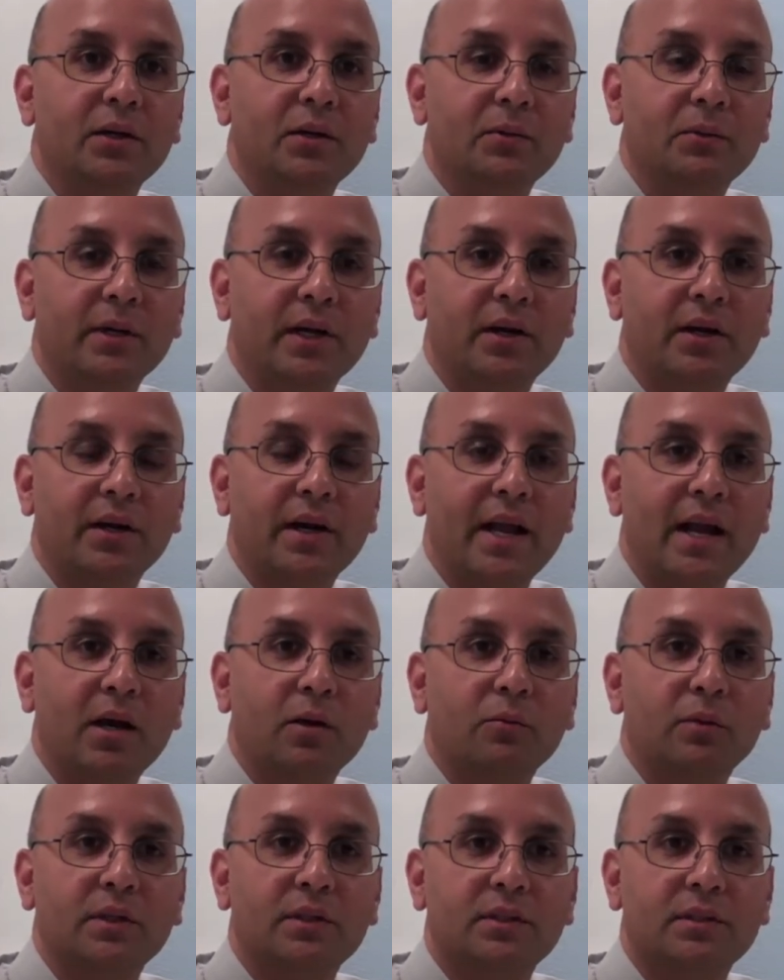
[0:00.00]
we are now,
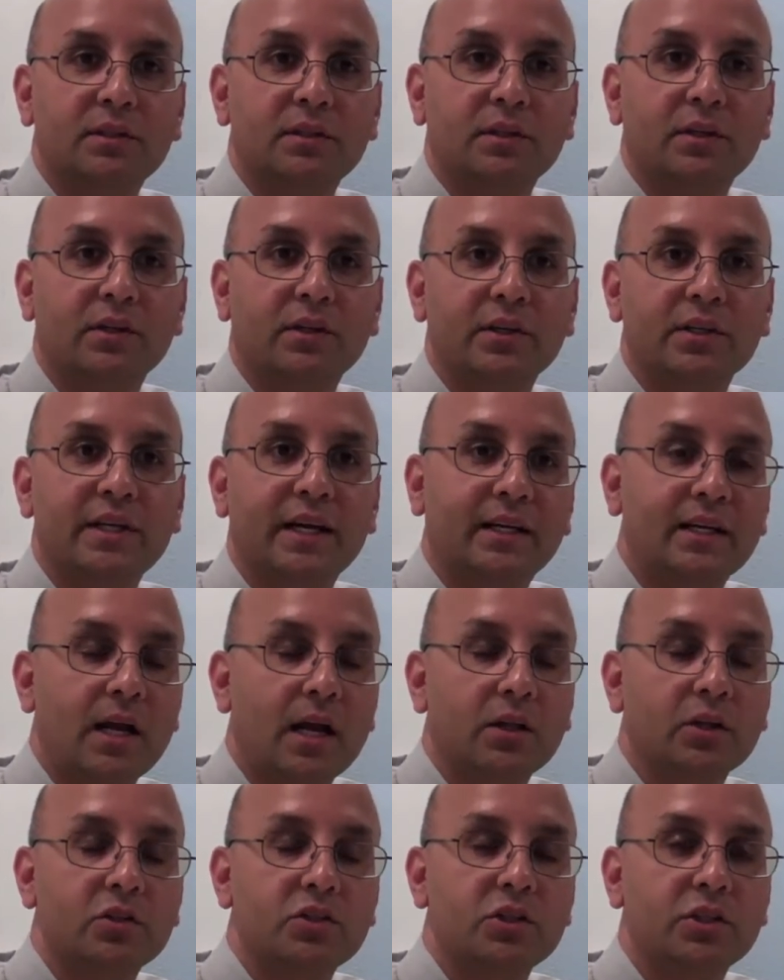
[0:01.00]
with current
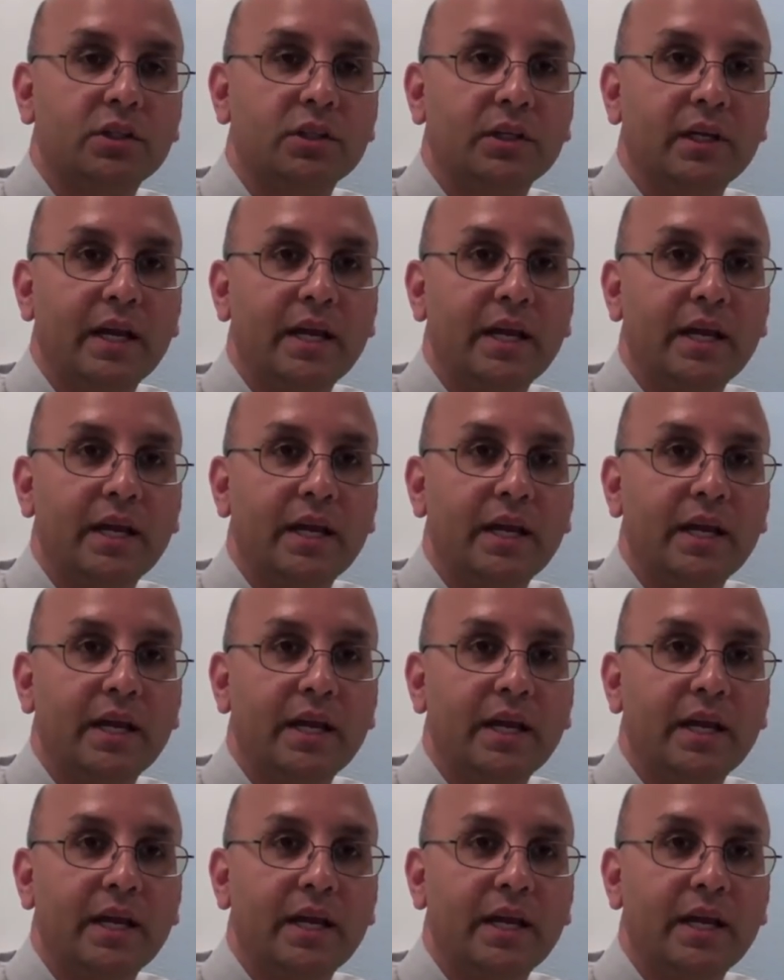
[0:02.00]
technology,